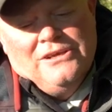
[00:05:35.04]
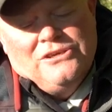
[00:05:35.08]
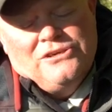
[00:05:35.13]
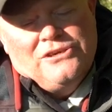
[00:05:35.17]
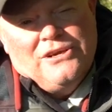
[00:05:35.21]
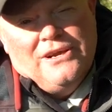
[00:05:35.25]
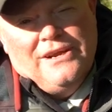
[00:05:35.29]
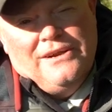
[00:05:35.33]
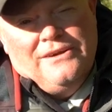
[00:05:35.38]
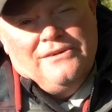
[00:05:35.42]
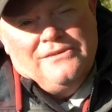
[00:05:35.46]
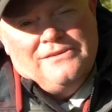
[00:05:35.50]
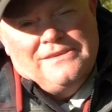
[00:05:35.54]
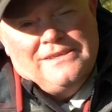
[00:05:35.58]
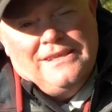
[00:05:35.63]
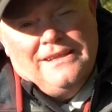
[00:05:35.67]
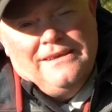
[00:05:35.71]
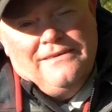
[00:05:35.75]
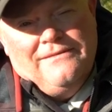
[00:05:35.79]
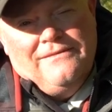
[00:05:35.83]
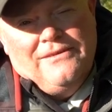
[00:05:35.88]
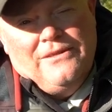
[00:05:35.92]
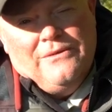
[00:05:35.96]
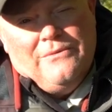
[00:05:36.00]
shiners
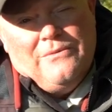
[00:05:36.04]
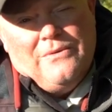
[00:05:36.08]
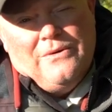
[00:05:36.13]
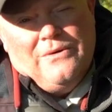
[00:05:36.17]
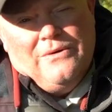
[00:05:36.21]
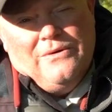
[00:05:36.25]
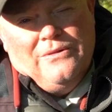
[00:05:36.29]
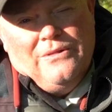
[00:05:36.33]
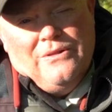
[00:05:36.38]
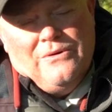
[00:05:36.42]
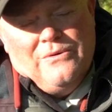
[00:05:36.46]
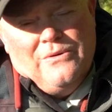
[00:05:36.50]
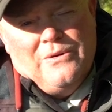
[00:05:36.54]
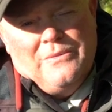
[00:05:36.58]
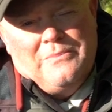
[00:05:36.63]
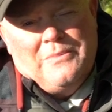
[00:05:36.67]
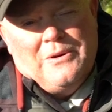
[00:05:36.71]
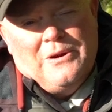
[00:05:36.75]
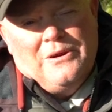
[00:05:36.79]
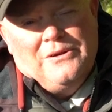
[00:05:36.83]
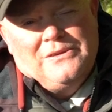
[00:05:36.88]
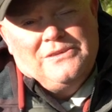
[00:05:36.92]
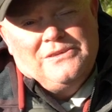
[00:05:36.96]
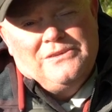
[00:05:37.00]
live in the lower
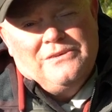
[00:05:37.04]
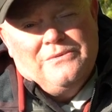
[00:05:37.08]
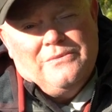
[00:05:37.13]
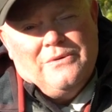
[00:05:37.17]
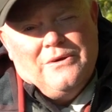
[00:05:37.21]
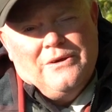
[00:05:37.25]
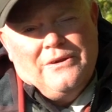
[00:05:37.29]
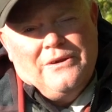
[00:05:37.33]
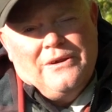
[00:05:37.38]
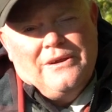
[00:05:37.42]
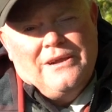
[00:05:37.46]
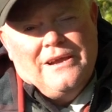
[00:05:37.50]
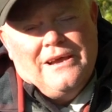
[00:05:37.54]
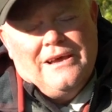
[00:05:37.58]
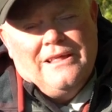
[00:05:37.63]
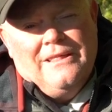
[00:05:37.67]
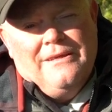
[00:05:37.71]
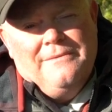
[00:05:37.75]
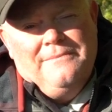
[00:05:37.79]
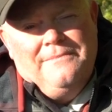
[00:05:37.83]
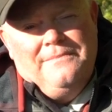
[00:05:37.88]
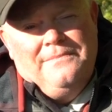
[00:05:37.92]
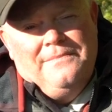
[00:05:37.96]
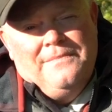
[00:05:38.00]
parts of the water
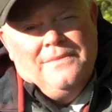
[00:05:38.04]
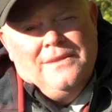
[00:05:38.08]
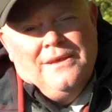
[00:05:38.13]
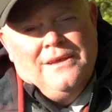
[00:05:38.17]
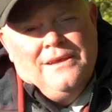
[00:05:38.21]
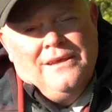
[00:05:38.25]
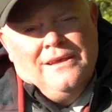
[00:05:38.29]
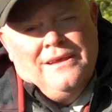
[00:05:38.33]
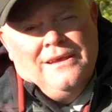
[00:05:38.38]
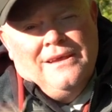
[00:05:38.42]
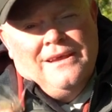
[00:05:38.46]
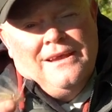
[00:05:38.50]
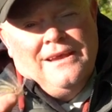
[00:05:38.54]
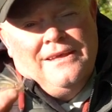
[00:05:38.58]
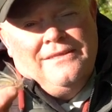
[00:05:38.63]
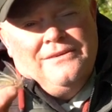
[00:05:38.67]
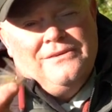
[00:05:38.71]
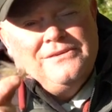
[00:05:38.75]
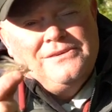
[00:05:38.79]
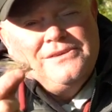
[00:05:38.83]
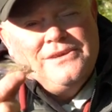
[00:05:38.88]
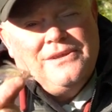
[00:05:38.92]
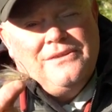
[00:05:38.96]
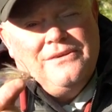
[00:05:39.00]
column. And
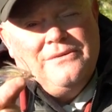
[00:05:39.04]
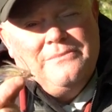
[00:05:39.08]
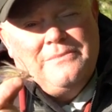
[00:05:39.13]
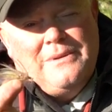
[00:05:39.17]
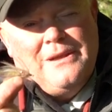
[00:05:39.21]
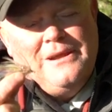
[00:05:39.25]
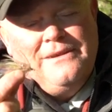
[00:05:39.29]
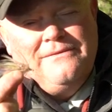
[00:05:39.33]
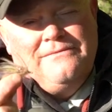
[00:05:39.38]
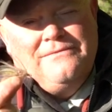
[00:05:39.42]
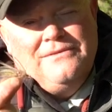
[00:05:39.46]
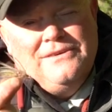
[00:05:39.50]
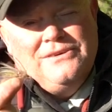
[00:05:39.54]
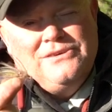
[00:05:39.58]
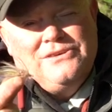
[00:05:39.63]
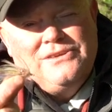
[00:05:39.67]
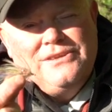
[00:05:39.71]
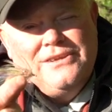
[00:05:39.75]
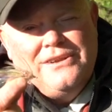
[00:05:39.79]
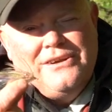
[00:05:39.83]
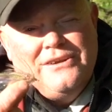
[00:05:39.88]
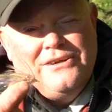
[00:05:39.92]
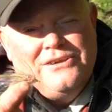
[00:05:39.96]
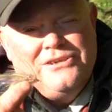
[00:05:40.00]
there's other bait
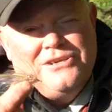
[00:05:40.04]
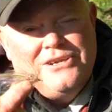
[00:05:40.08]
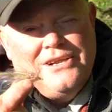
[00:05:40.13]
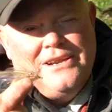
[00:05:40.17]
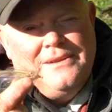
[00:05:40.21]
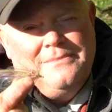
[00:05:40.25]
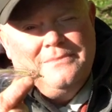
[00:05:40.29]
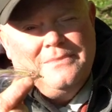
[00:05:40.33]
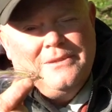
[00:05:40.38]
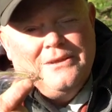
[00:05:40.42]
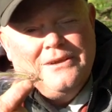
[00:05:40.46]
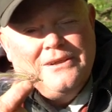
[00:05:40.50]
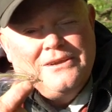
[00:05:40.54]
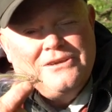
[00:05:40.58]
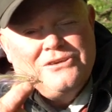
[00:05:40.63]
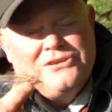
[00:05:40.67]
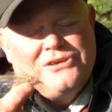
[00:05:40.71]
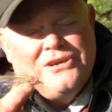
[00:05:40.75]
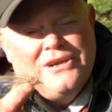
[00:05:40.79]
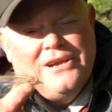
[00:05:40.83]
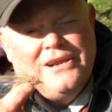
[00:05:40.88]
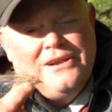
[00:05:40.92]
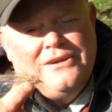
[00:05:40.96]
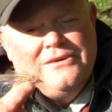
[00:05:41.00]
fish that are shaped like
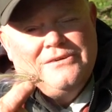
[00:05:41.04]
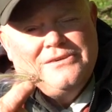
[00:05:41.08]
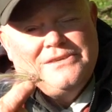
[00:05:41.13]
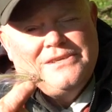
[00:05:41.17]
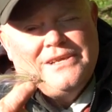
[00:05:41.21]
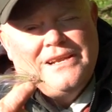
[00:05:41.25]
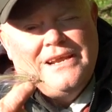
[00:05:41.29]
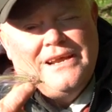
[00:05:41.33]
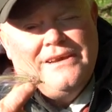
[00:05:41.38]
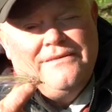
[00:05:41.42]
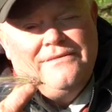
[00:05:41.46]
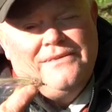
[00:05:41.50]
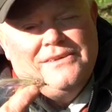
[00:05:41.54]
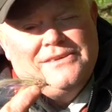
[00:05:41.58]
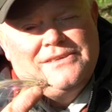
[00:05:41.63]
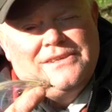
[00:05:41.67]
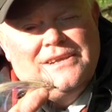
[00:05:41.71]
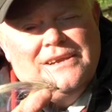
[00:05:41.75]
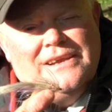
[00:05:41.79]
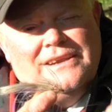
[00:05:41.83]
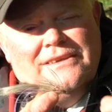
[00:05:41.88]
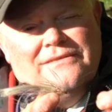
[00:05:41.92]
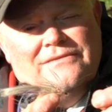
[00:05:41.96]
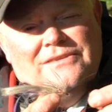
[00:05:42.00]
shiners that have this
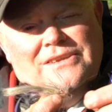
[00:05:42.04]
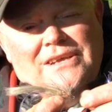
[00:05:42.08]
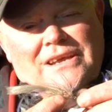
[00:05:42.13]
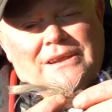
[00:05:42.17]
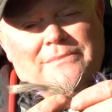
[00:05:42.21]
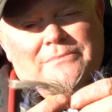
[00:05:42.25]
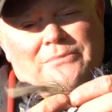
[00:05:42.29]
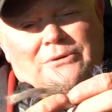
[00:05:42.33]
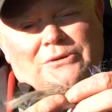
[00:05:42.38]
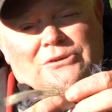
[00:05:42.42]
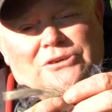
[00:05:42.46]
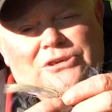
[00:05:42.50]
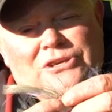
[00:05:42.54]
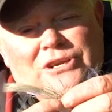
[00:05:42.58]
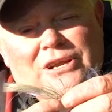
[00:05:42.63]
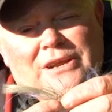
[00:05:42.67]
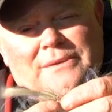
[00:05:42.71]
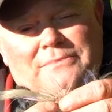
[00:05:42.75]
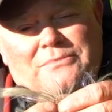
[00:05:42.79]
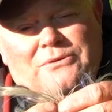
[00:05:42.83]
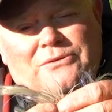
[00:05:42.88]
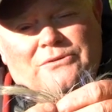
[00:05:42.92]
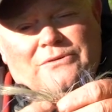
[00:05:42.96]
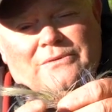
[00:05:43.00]
kind of tapered
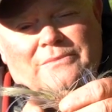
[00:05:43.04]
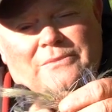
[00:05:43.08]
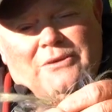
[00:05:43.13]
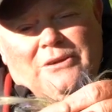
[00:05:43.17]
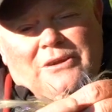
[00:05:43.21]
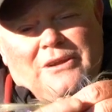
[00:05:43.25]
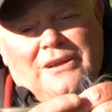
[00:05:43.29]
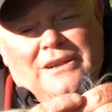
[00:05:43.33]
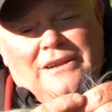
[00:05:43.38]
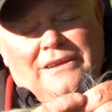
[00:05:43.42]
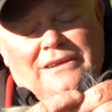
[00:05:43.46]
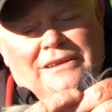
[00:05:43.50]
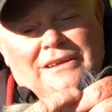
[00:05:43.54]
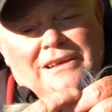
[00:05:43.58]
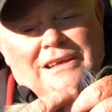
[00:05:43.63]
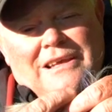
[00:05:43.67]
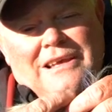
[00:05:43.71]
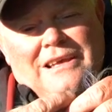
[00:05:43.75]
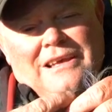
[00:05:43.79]
shape to them. They're kind of